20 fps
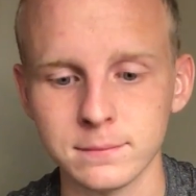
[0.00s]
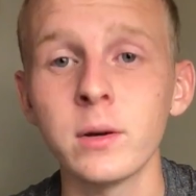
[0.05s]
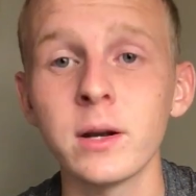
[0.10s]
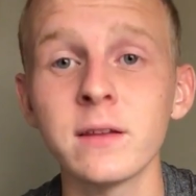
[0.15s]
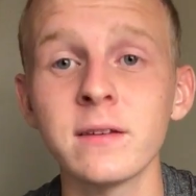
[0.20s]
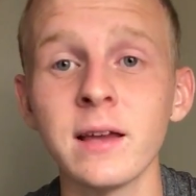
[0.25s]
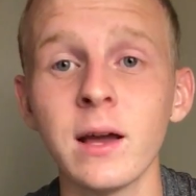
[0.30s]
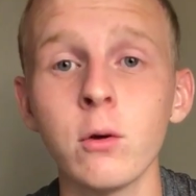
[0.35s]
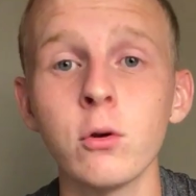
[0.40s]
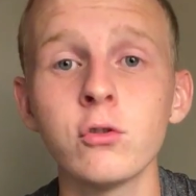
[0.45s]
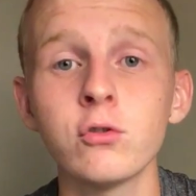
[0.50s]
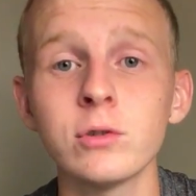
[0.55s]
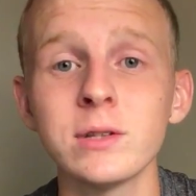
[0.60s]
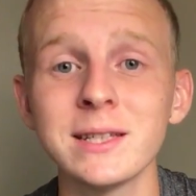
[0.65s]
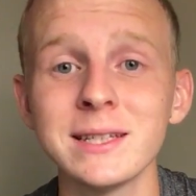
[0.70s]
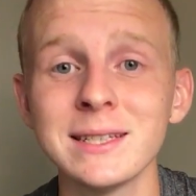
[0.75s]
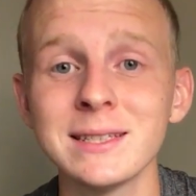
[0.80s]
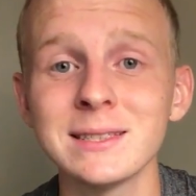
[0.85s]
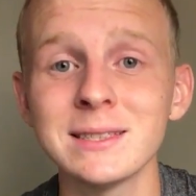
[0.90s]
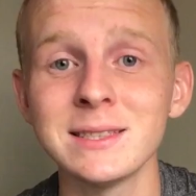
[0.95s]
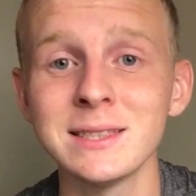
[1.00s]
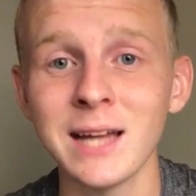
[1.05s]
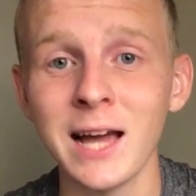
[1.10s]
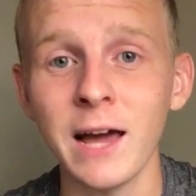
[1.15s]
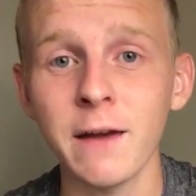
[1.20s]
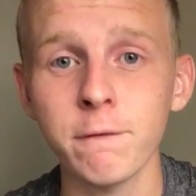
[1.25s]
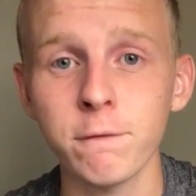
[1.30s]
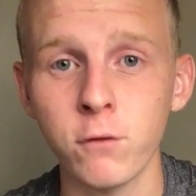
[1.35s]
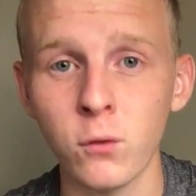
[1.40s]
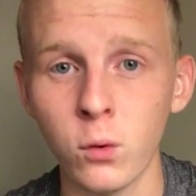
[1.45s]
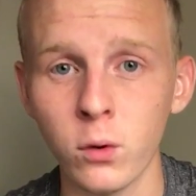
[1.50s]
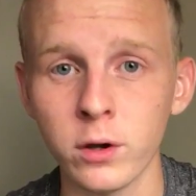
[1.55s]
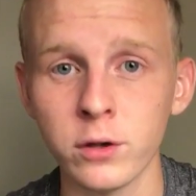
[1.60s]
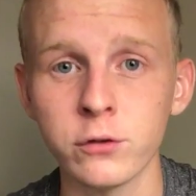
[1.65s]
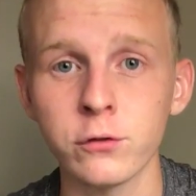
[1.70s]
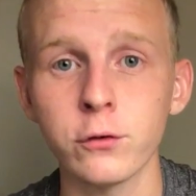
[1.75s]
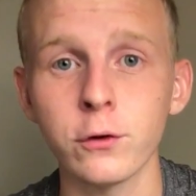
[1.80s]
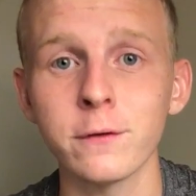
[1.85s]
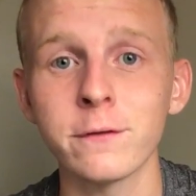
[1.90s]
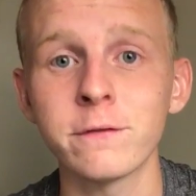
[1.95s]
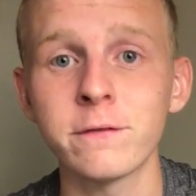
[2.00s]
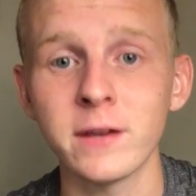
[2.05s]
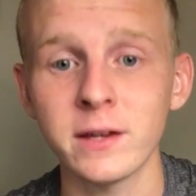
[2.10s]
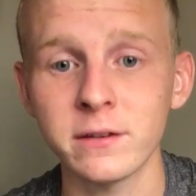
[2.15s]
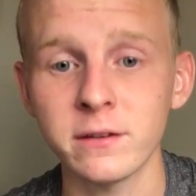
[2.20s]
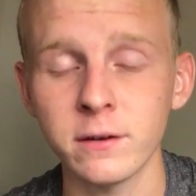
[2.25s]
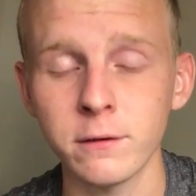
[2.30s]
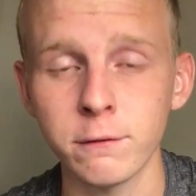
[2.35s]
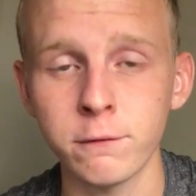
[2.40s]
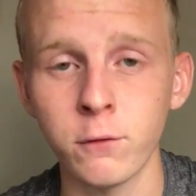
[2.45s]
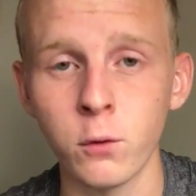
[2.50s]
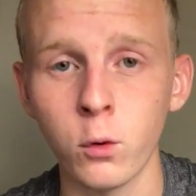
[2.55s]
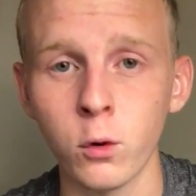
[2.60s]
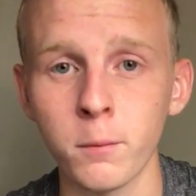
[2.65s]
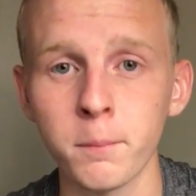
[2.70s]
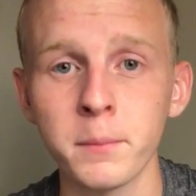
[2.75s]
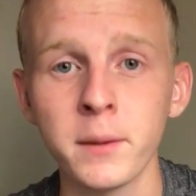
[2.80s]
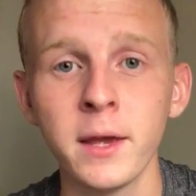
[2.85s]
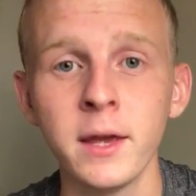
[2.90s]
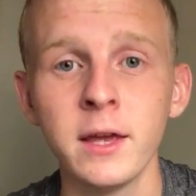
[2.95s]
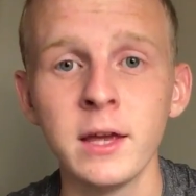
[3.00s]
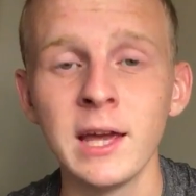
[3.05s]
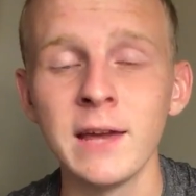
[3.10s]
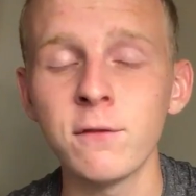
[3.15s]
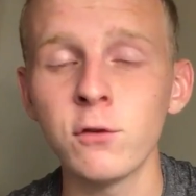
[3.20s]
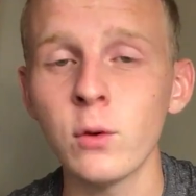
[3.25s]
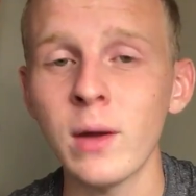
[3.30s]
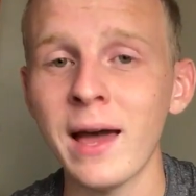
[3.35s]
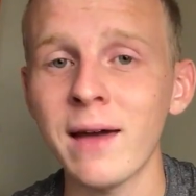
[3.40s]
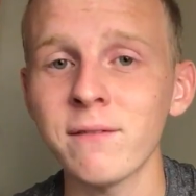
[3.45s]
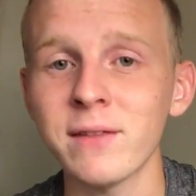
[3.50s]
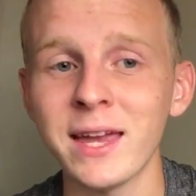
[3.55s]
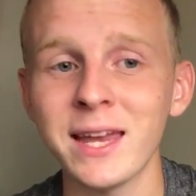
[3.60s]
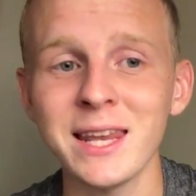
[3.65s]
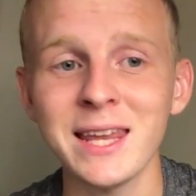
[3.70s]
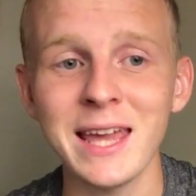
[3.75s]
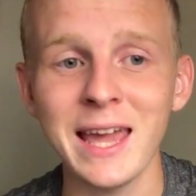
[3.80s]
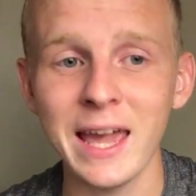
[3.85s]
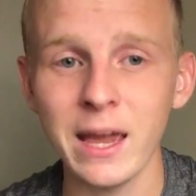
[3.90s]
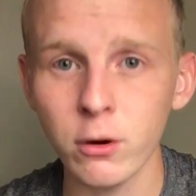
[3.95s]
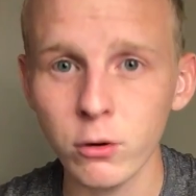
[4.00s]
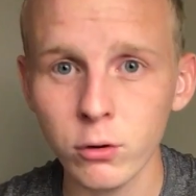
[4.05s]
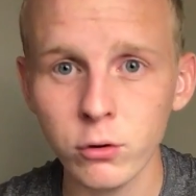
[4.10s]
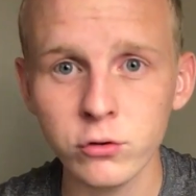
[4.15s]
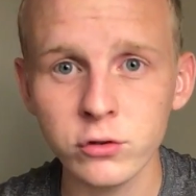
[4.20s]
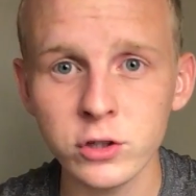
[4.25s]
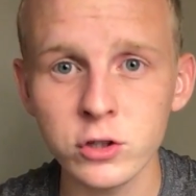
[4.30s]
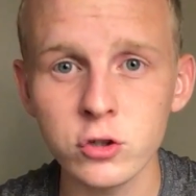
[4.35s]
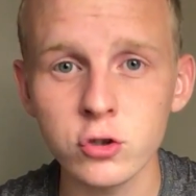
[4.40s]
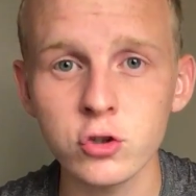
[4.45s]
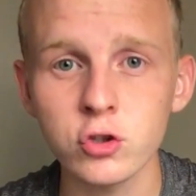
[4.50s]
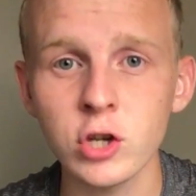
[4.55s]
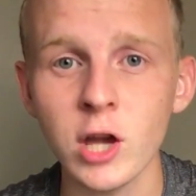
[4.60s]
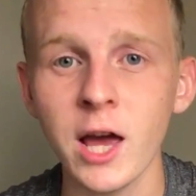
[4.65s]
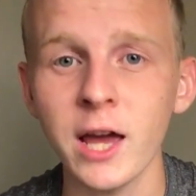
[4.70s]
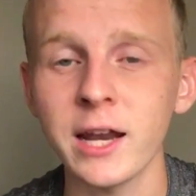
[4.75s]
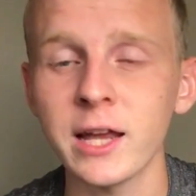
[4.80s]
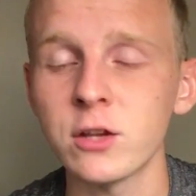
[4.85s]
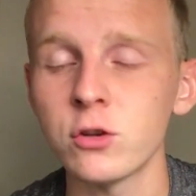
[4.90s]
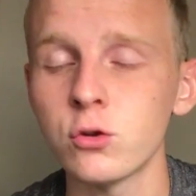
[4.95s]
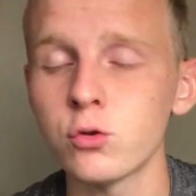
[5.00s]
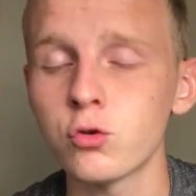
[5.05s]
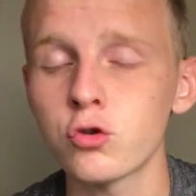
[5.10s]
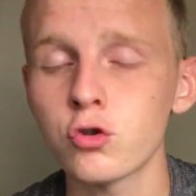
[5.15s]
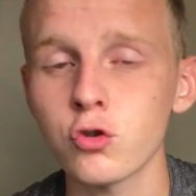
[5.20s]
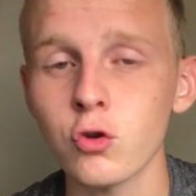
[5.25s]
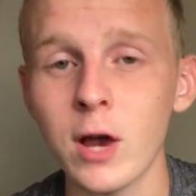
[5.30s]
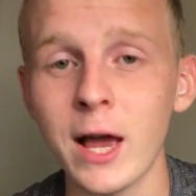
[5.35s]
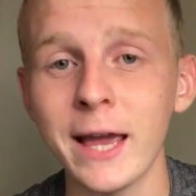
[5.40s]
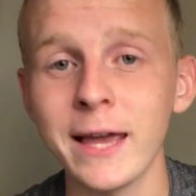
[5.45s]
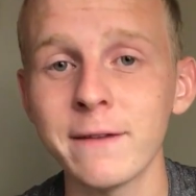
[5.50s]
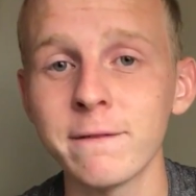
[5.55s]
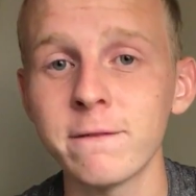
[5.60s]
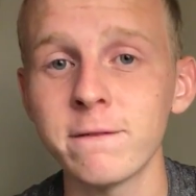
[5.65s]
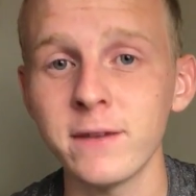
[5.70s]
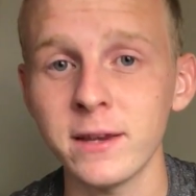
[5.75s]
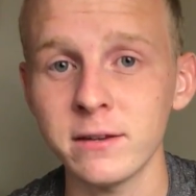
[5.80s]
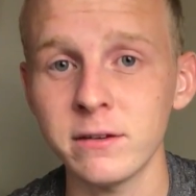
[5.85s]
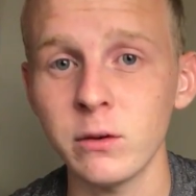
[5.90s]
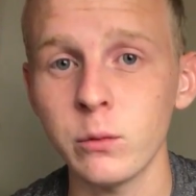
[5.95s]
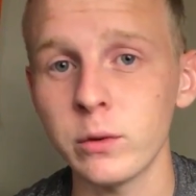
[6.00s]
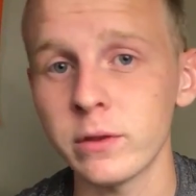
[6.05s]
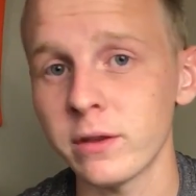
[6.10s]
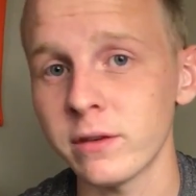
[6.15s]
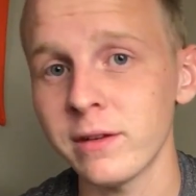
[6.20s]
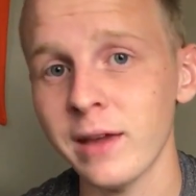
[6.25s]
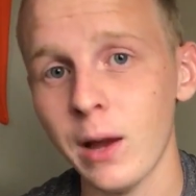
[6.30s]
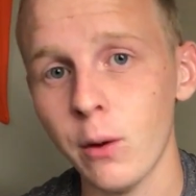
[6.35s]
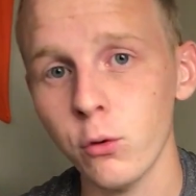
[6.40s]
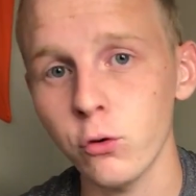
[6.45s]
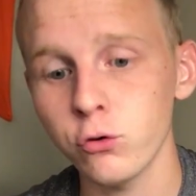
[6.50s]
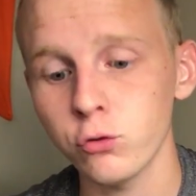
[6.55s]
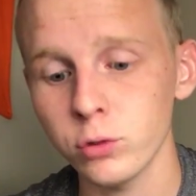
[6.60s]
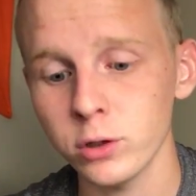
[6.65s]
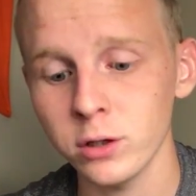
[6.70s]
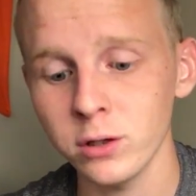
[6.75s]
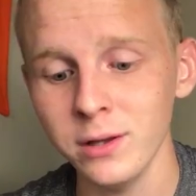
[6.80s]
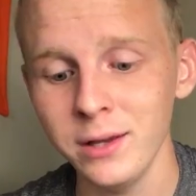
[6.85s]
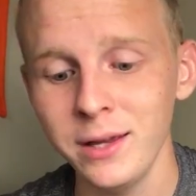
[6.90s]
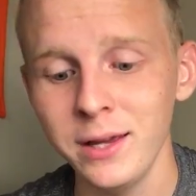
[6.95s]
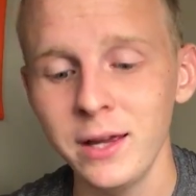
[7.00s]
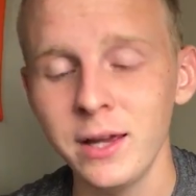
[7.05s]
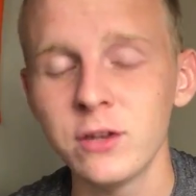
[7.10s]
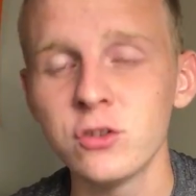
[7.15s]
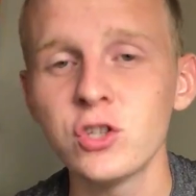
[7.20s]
What a towel drill is not for is for fixing form. If you have any errors in your shot and you try and fix it with a towel drill,